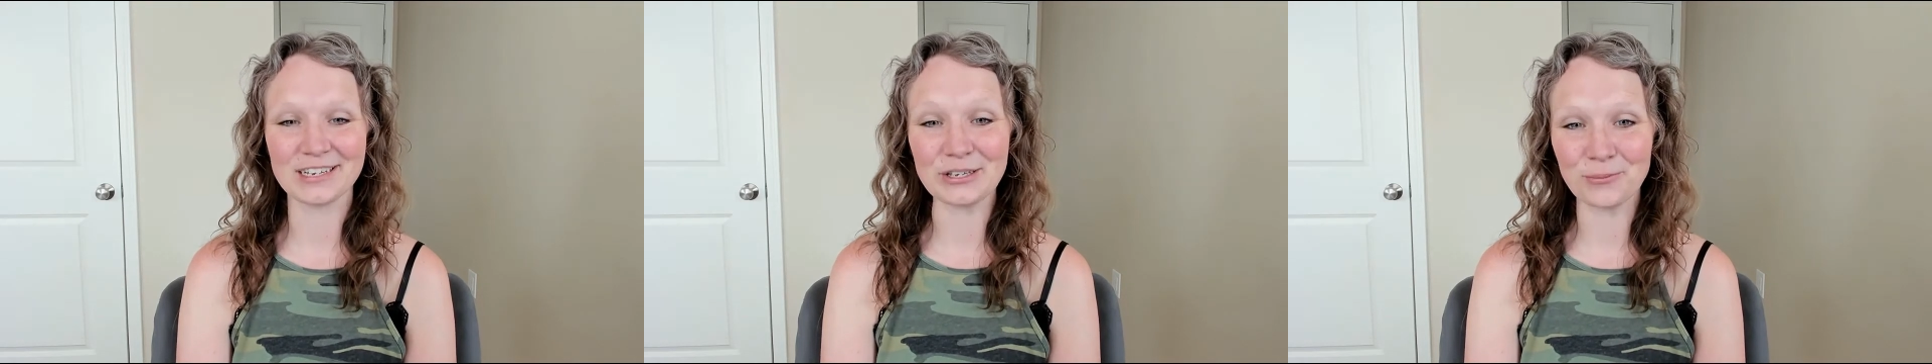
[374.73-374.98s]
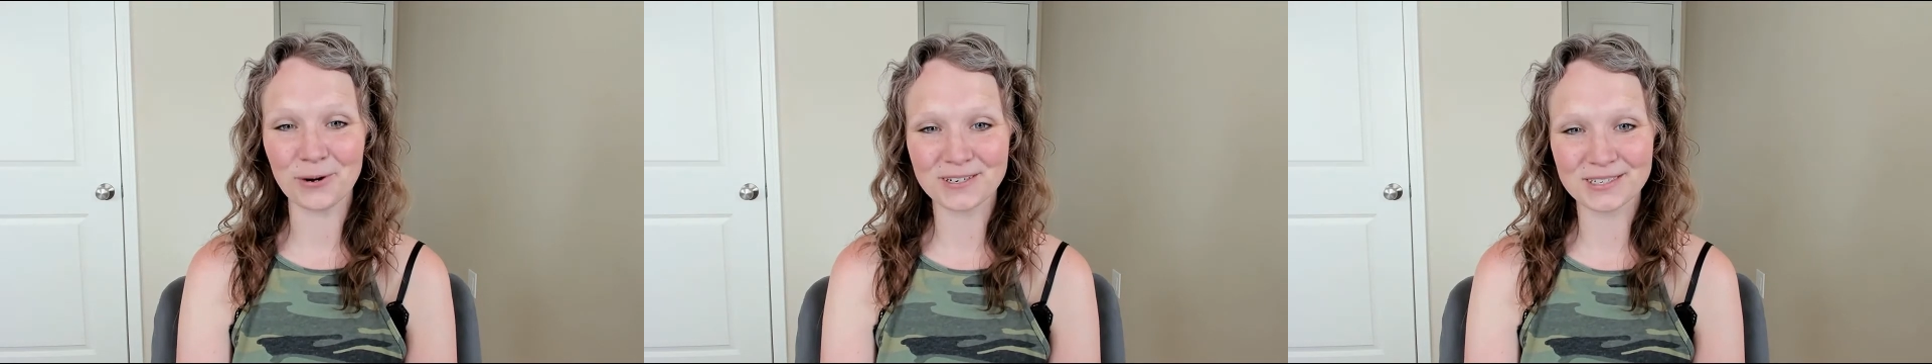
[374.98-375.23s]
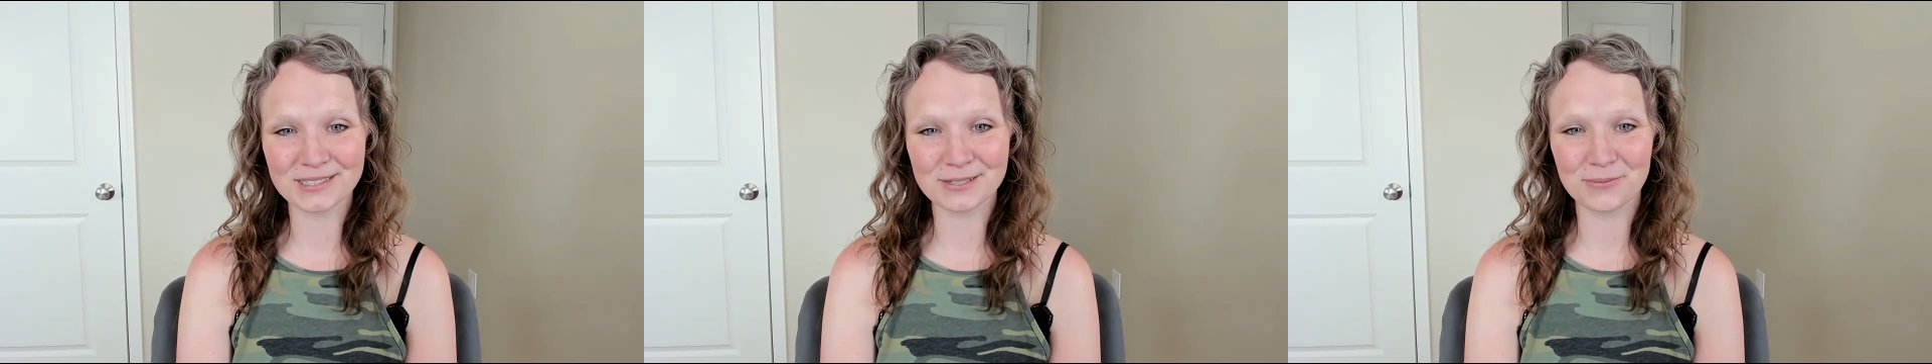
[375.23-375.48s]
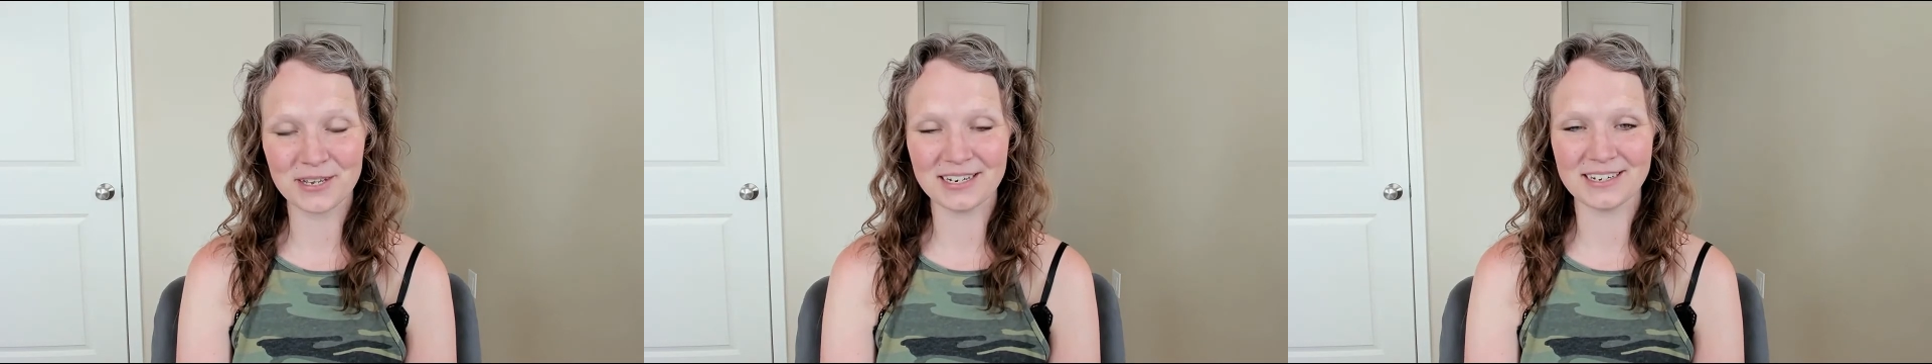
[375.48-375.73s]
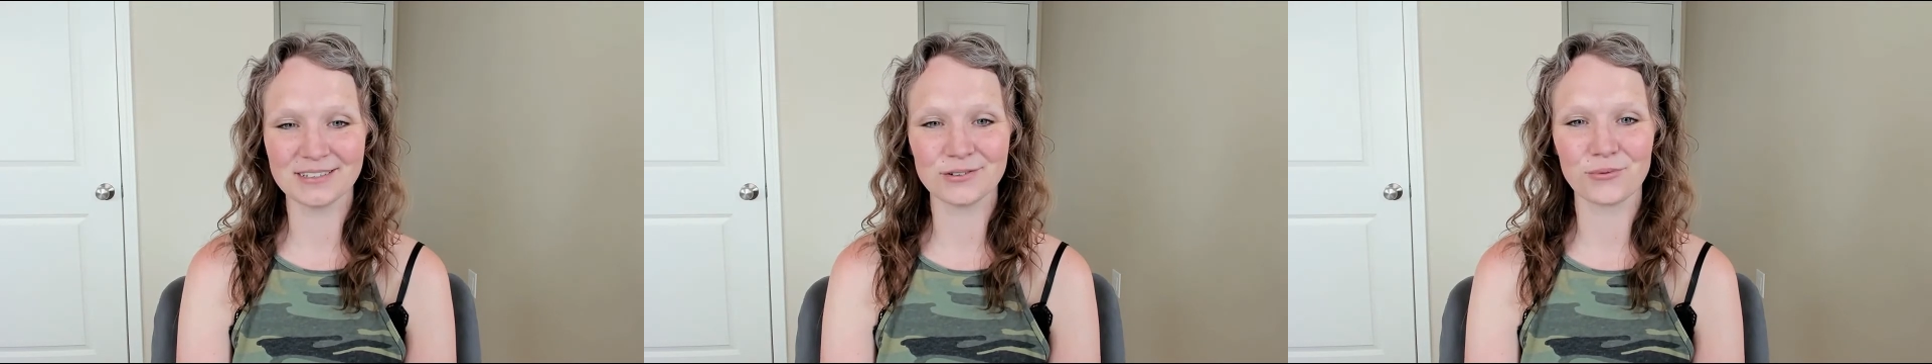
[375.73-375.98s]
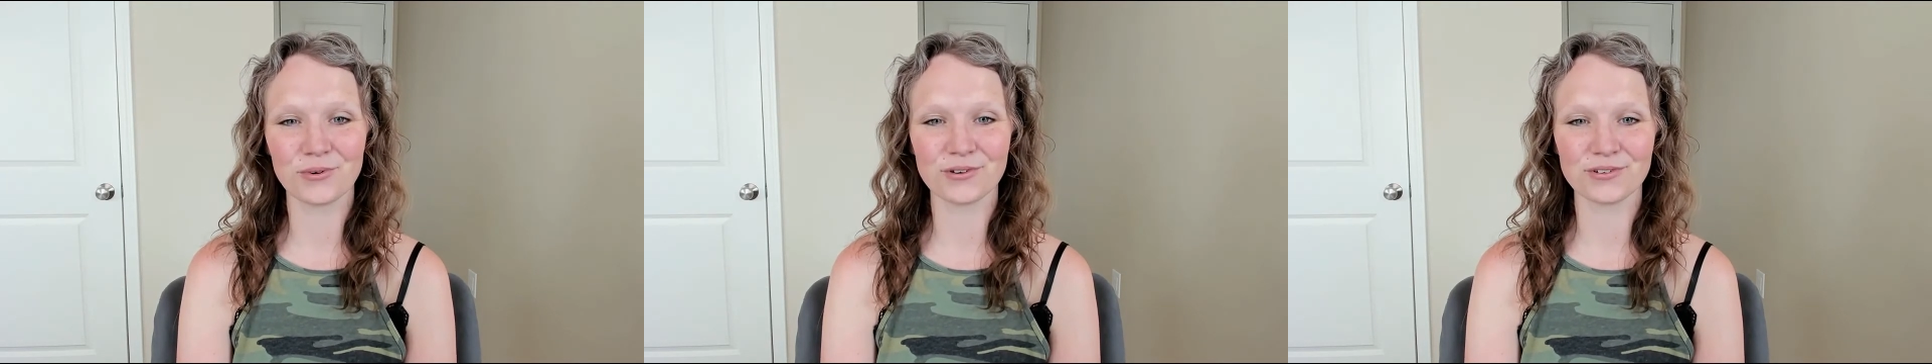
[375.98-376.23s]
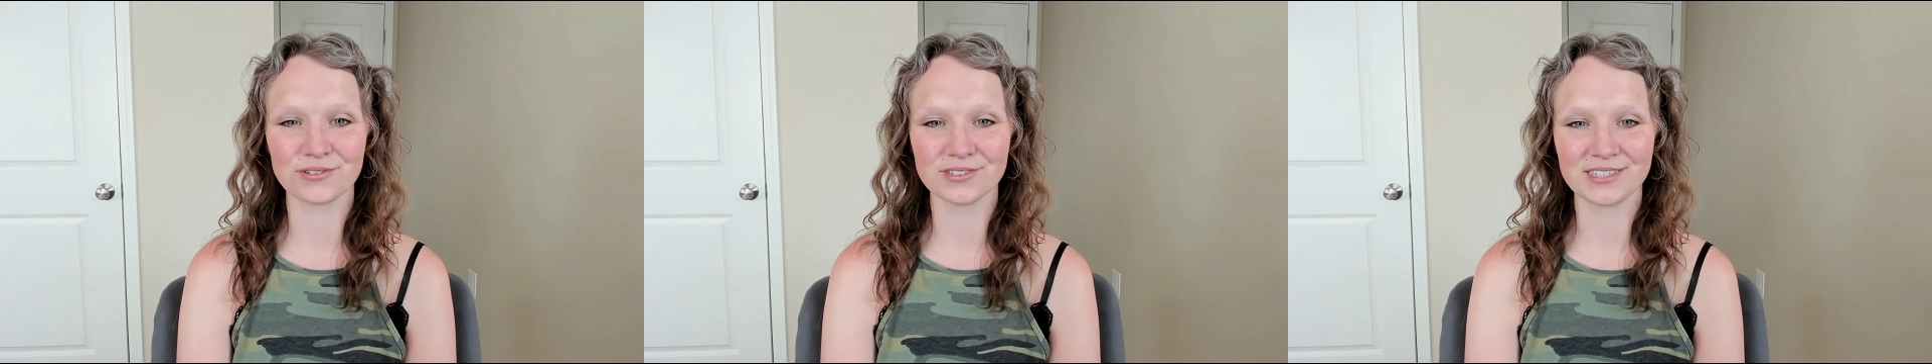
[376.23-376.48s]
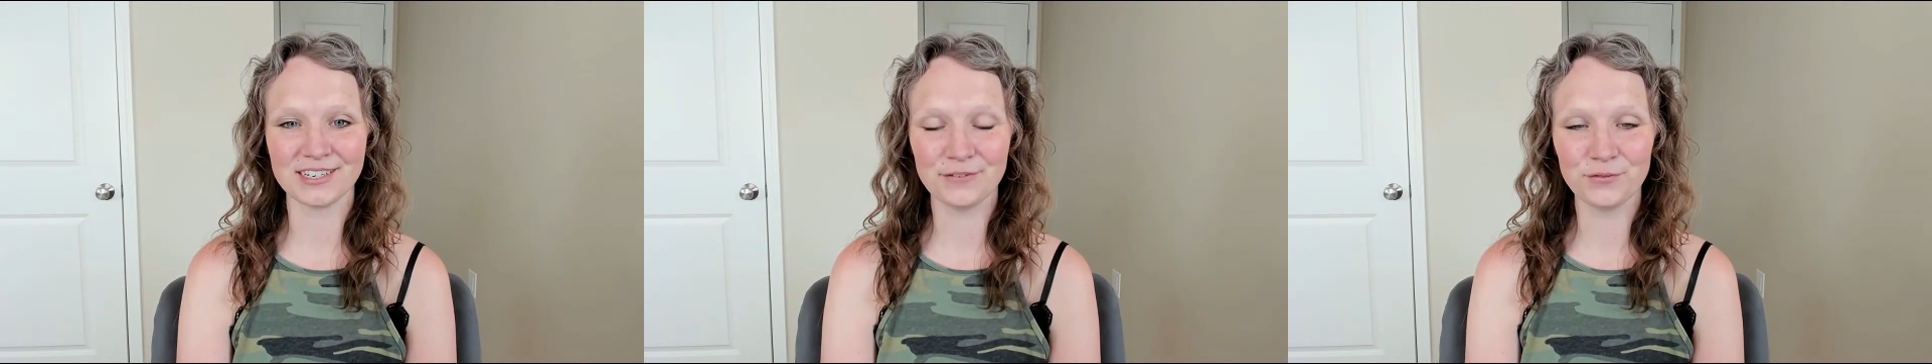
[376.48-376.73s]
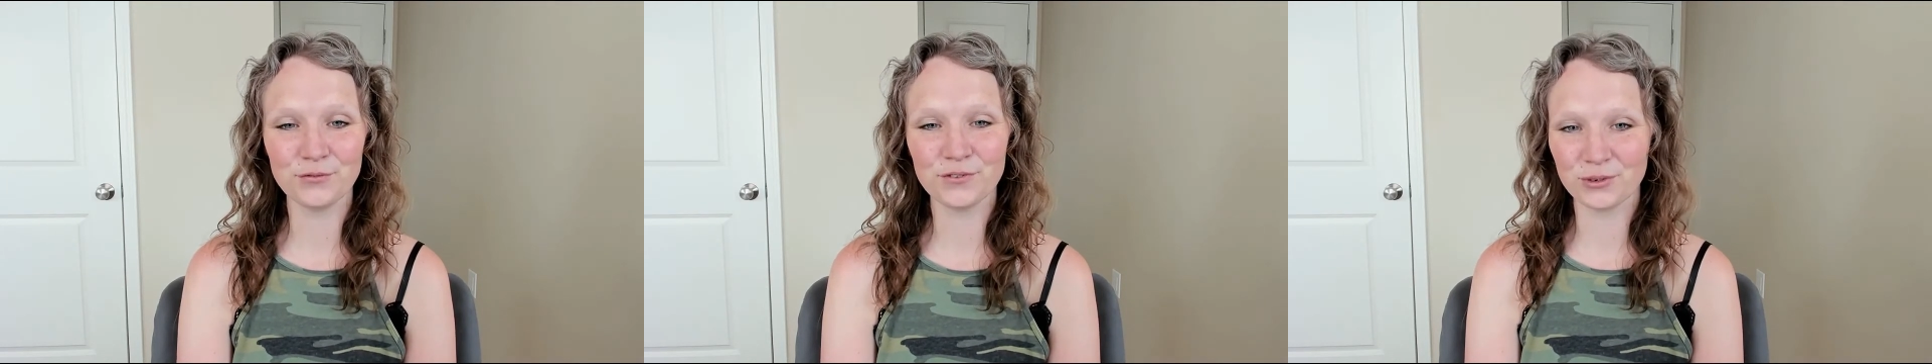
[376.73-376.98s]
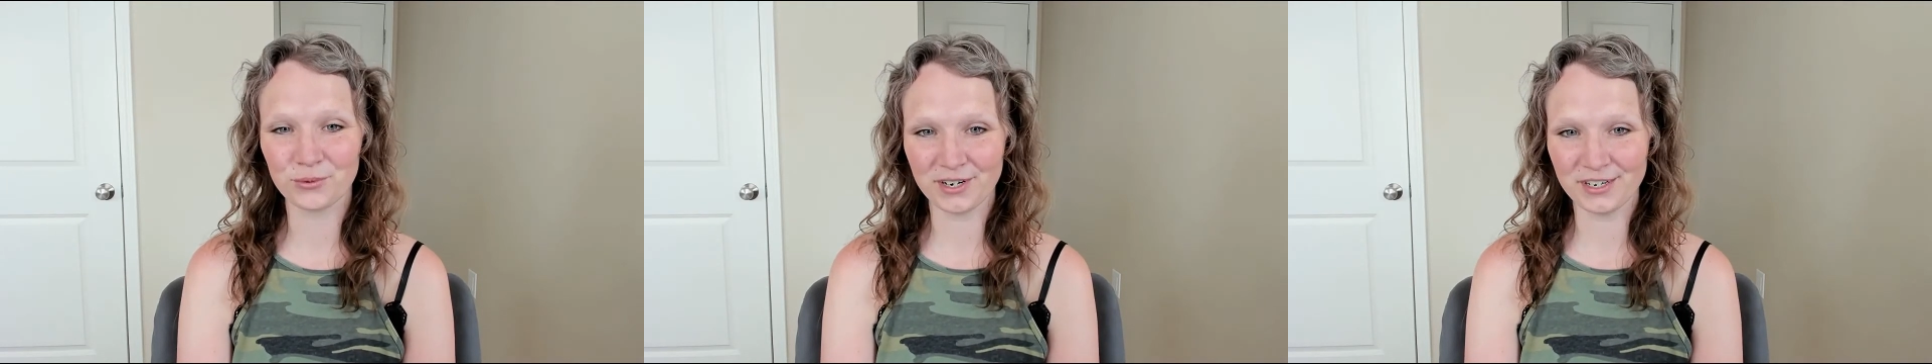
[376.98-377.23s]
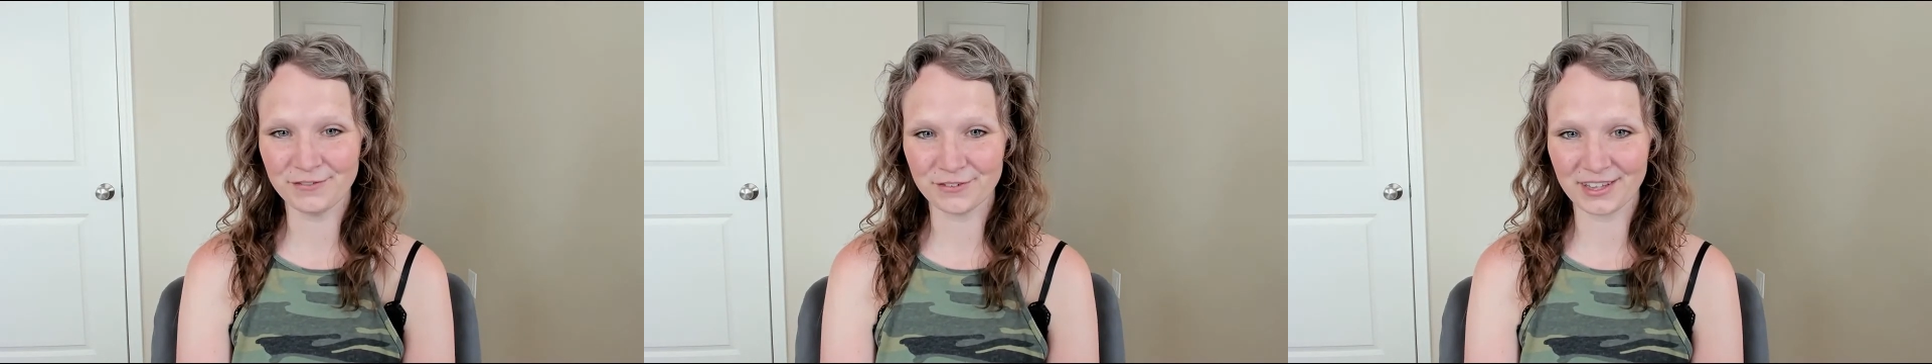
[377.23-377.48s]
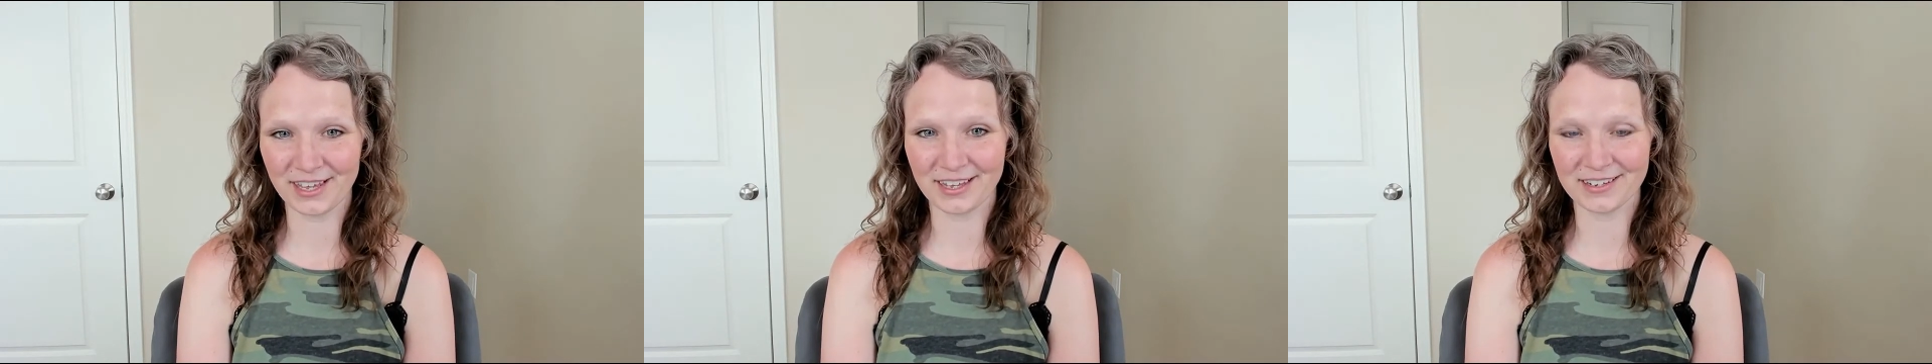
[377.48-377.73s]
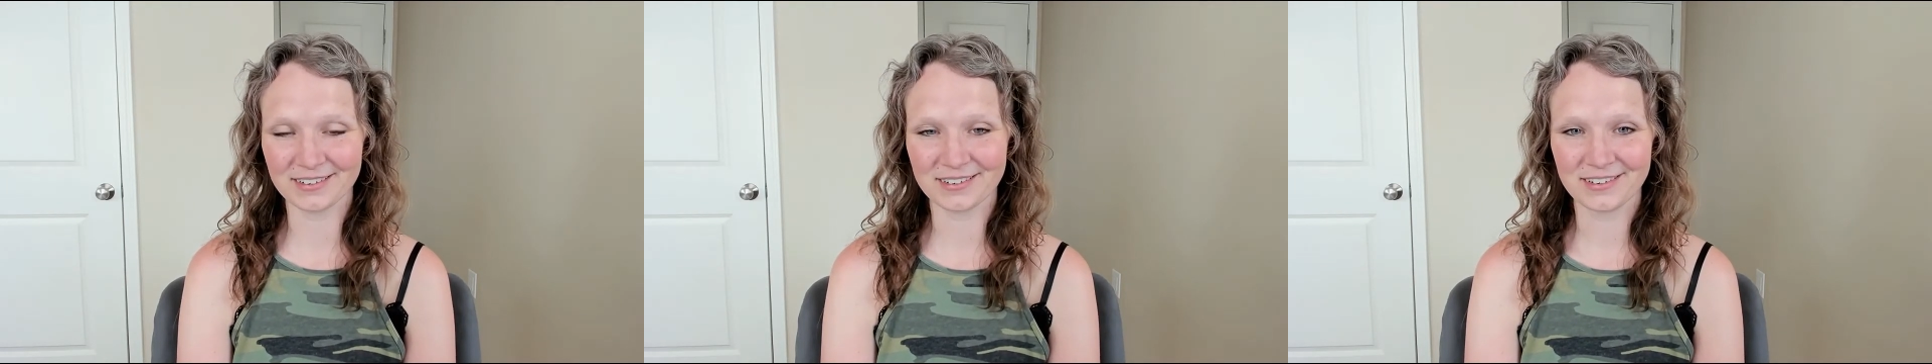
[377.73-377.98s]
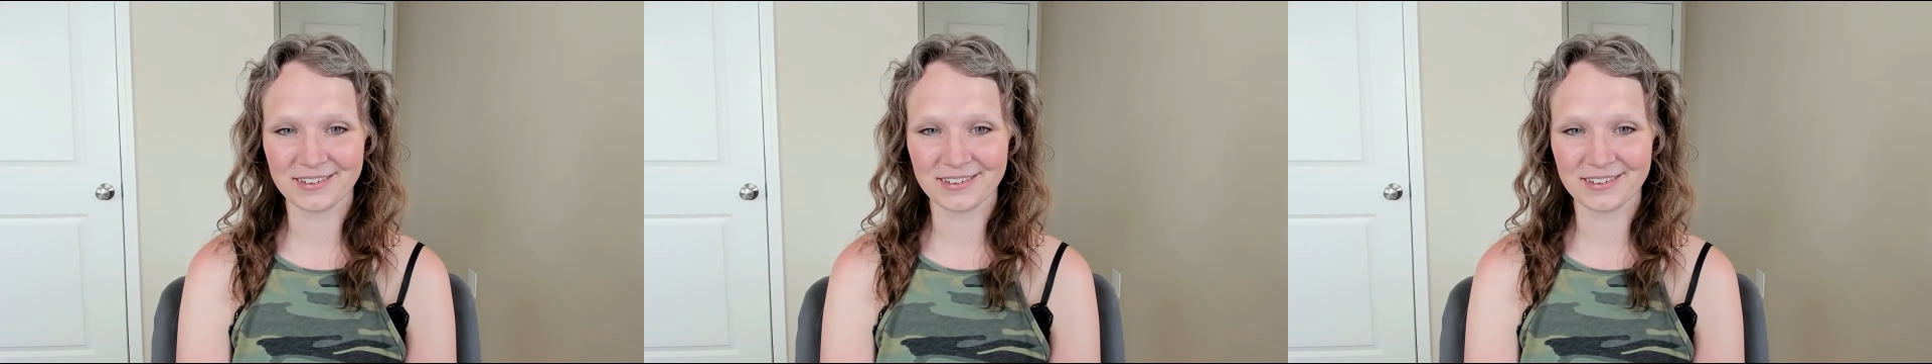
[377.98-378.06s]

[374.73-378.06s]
Get you participating in the world, if you feel ready for that.